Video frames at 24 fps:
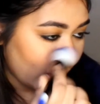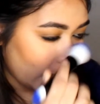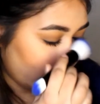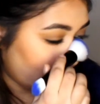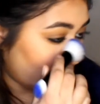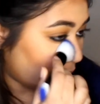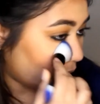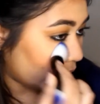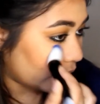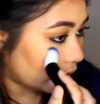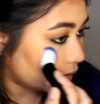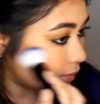
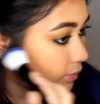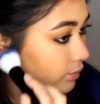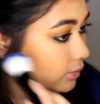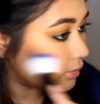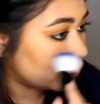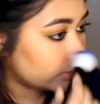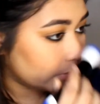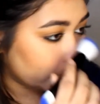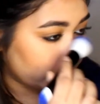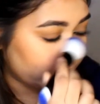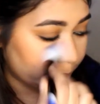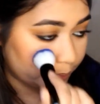and
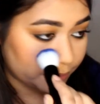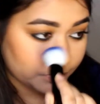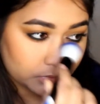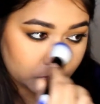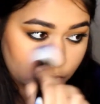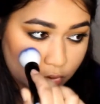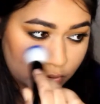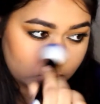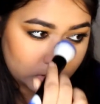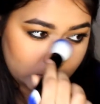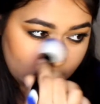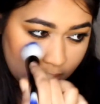
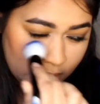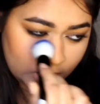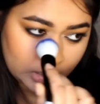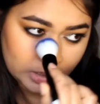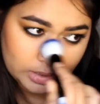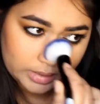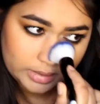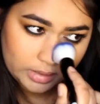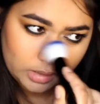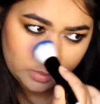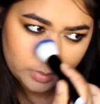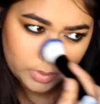just taking a
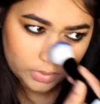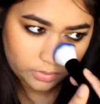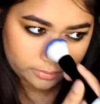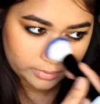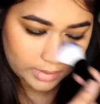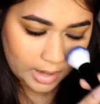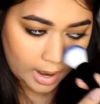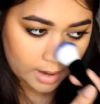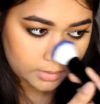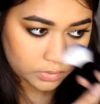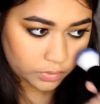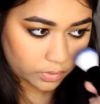little bit of
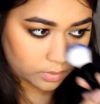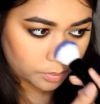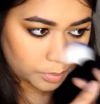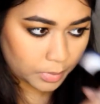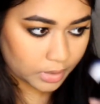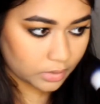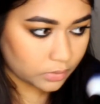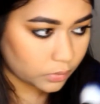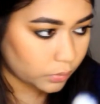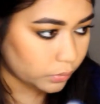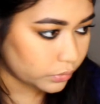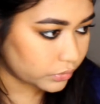that on my
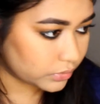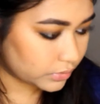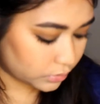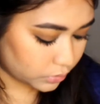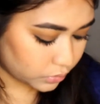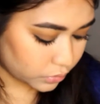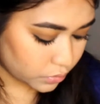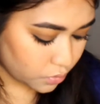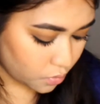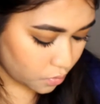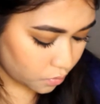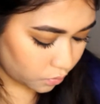nose
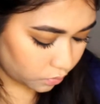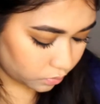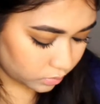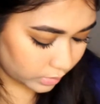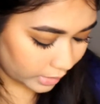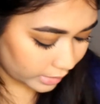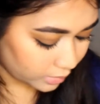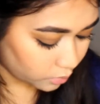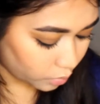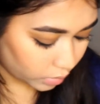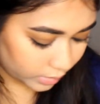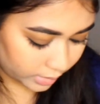too,
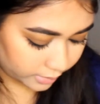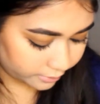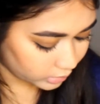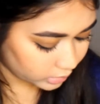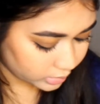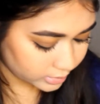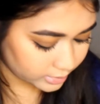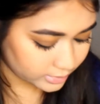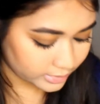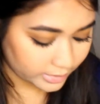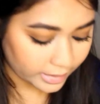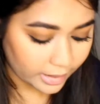like whatever
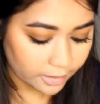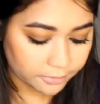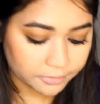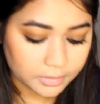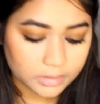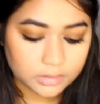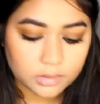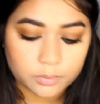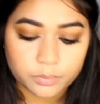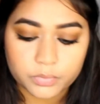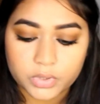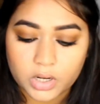is left
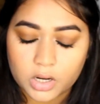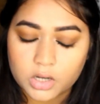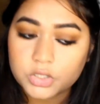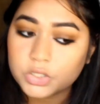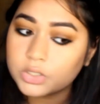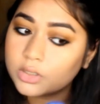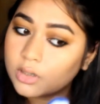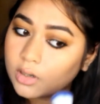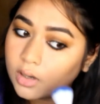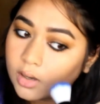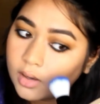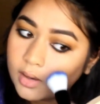in the
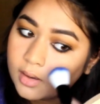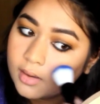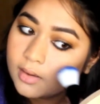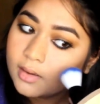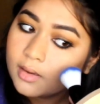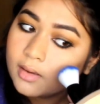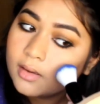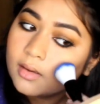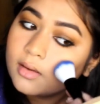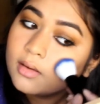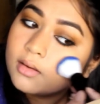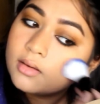brush.
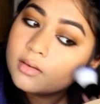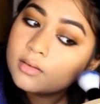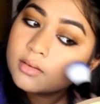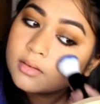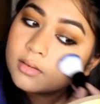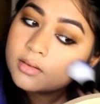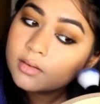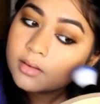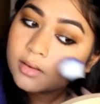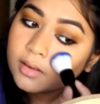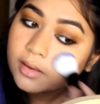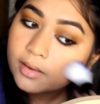
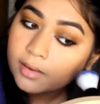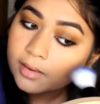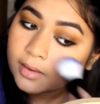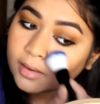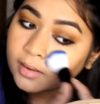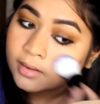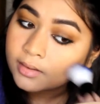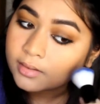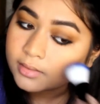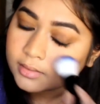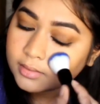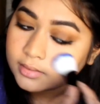
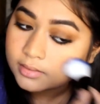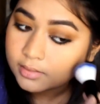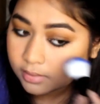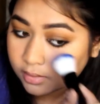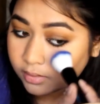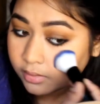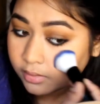And